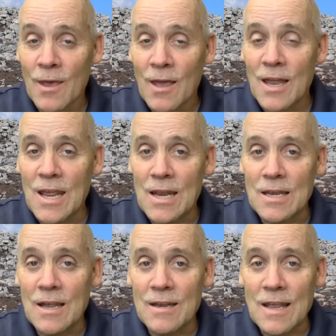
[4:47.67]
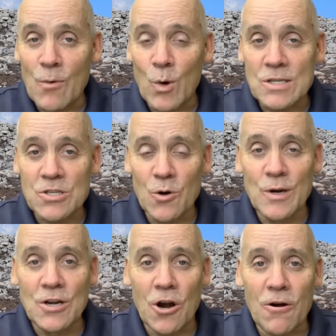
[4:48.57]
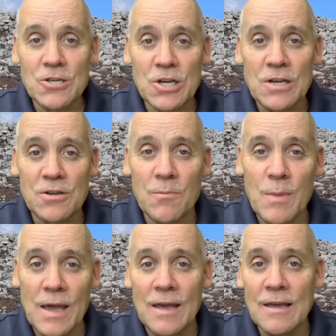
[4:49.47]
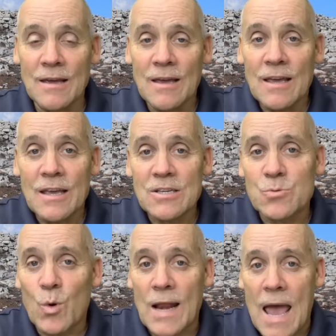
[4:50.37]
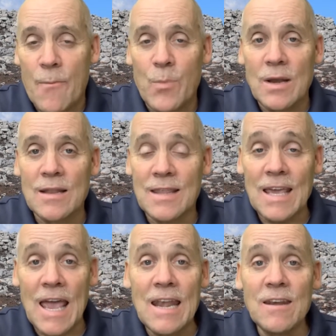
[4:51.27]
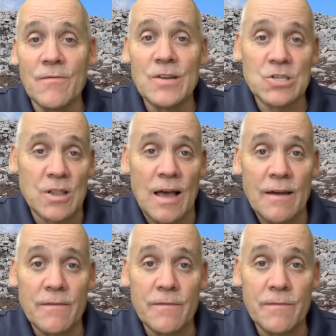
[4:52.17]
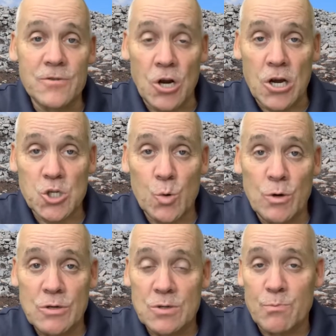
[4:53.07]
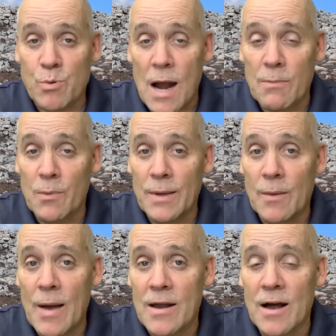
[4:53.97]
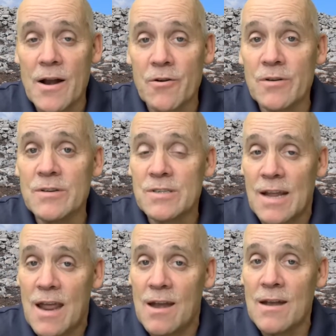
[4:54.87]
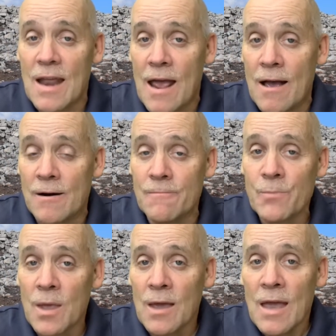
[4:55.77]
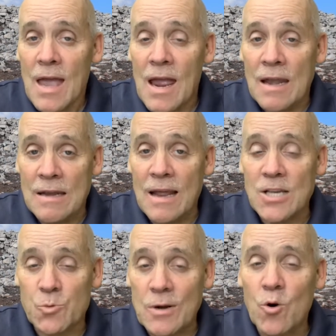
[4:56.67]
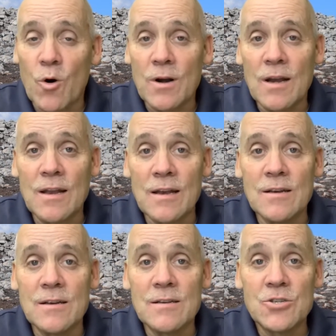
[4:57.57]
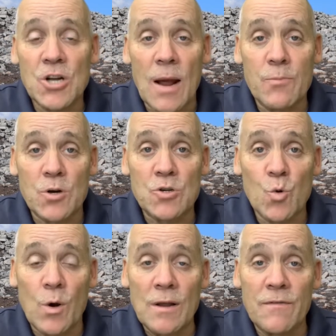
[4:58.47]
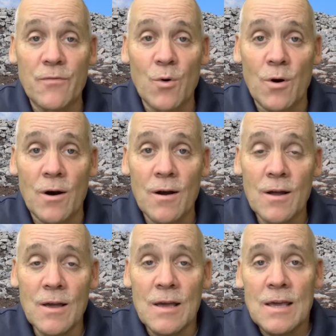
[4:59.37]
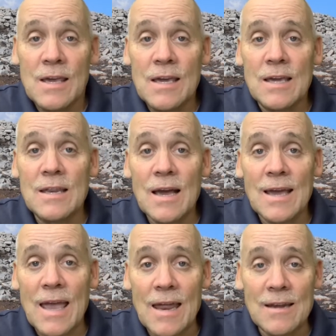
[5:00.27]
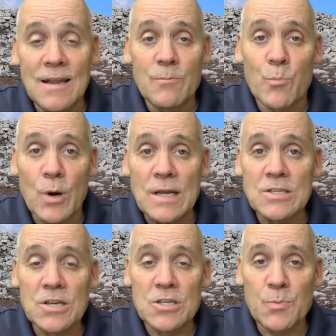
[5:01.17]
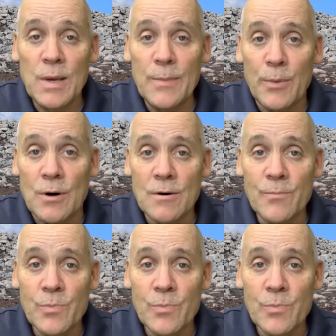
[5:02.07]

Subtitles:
And yet what's so encouraging to me is what happened at the end of his life. Joshua is probably about 110 now, and as recorded in chapter 24, he again brings his people